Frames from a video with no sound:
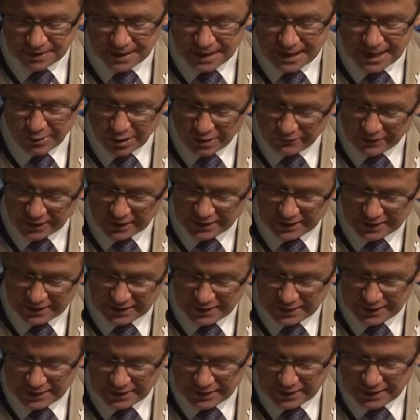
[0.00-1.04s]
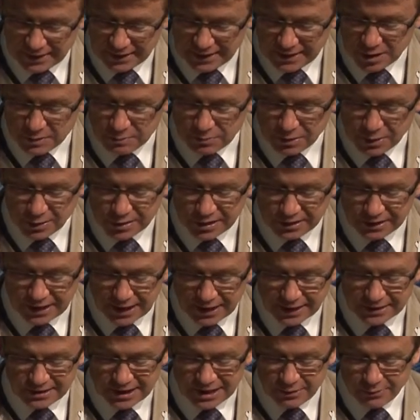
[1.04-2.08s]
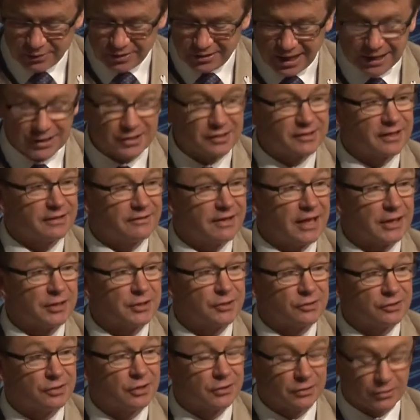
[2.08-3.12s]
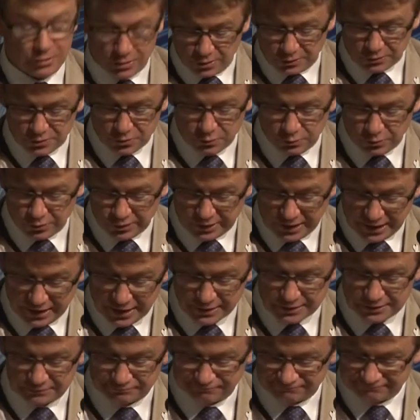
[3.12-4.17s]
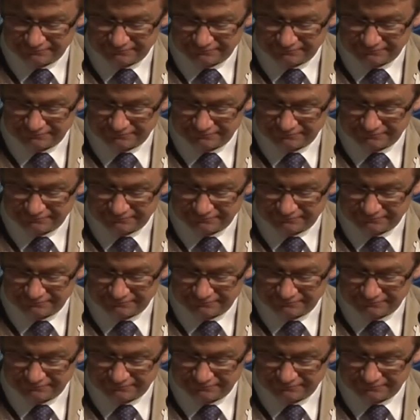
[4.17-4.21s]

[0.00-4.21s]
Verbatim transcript: However, his personality was such that this did not work out,